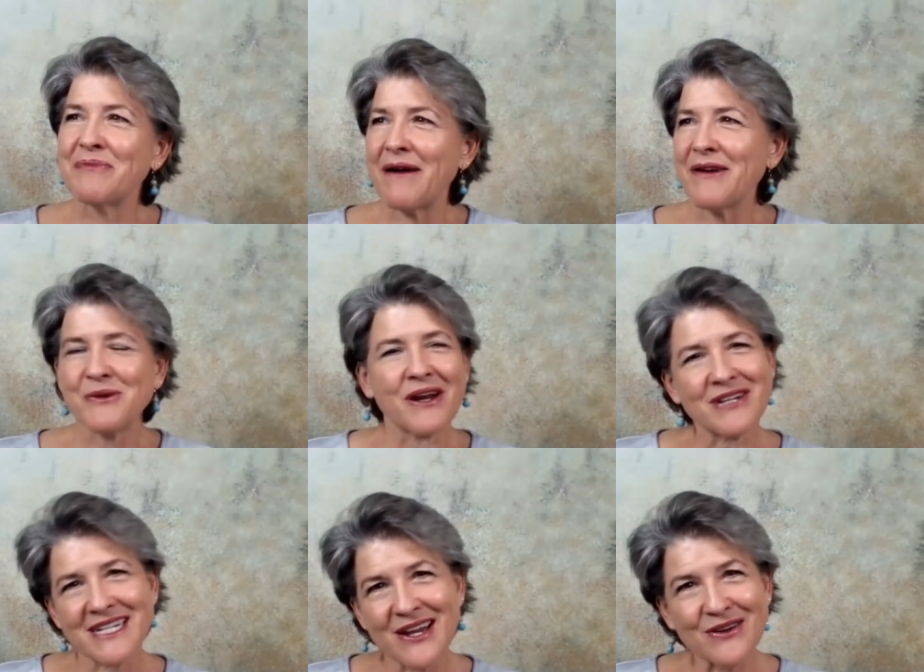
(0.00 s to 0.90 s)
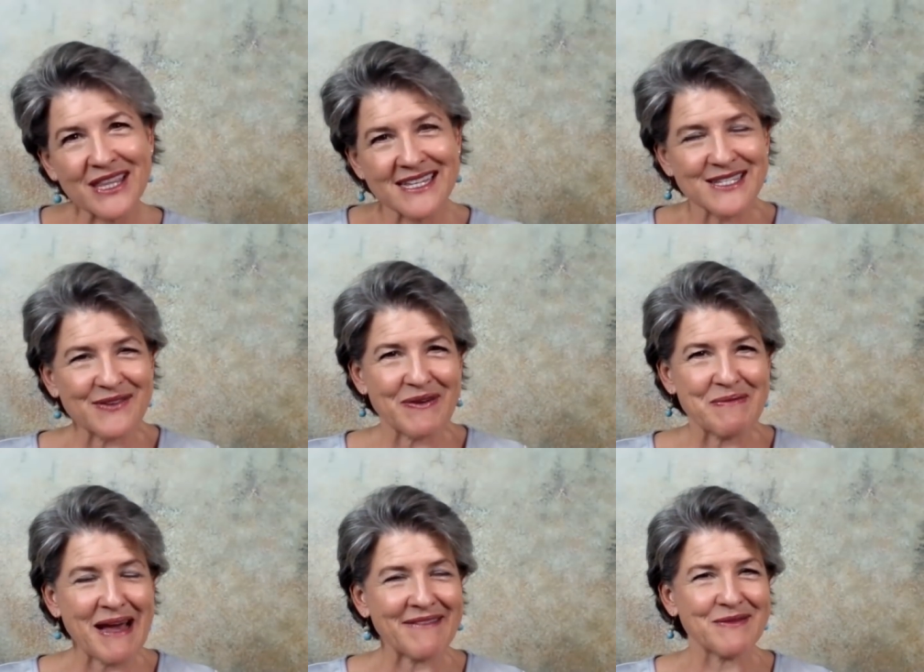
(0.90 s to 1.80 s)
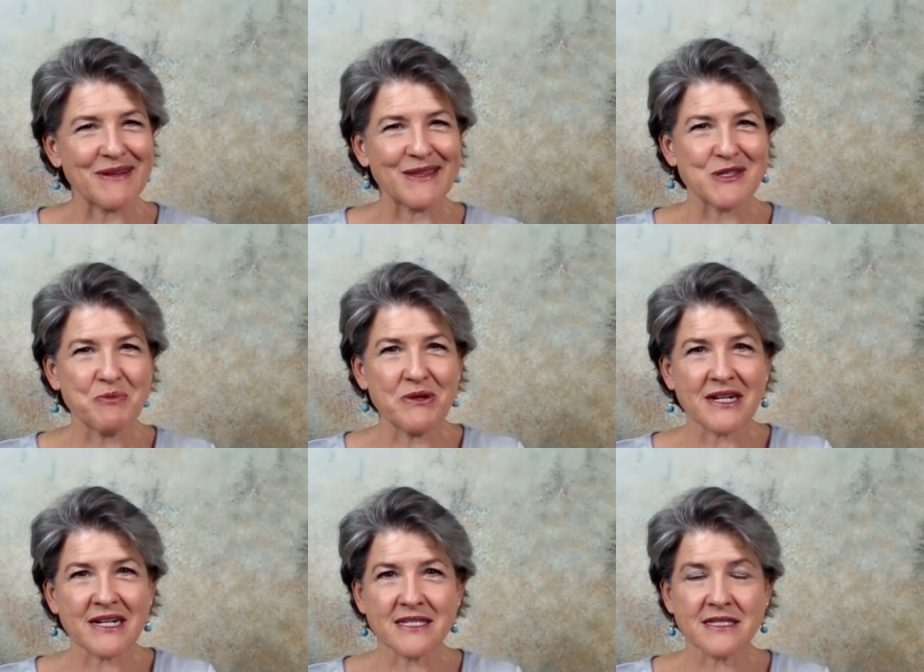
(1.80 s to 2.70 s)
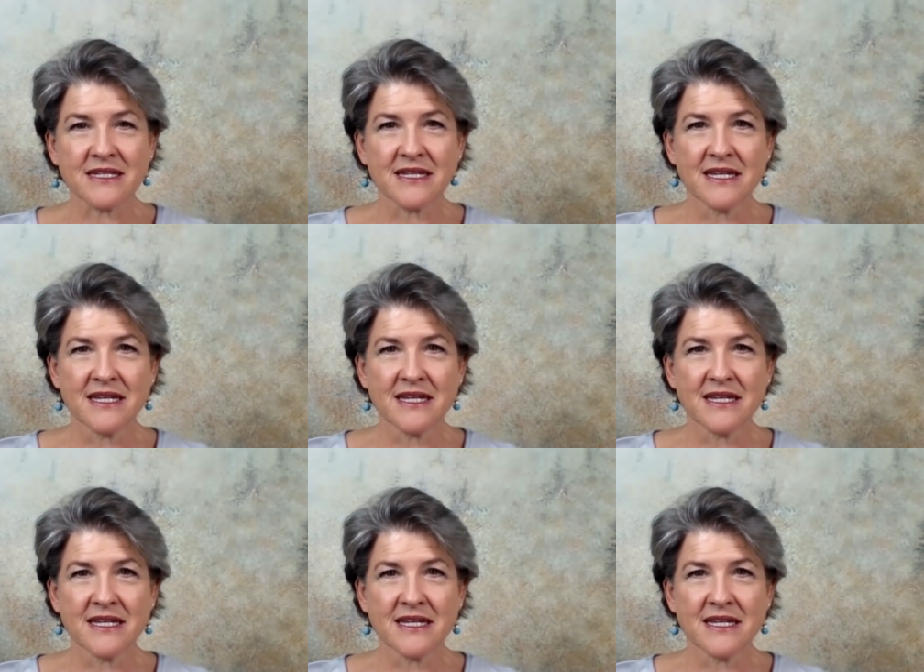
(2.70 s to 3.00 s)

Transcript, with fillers: you would already know this from having read those books.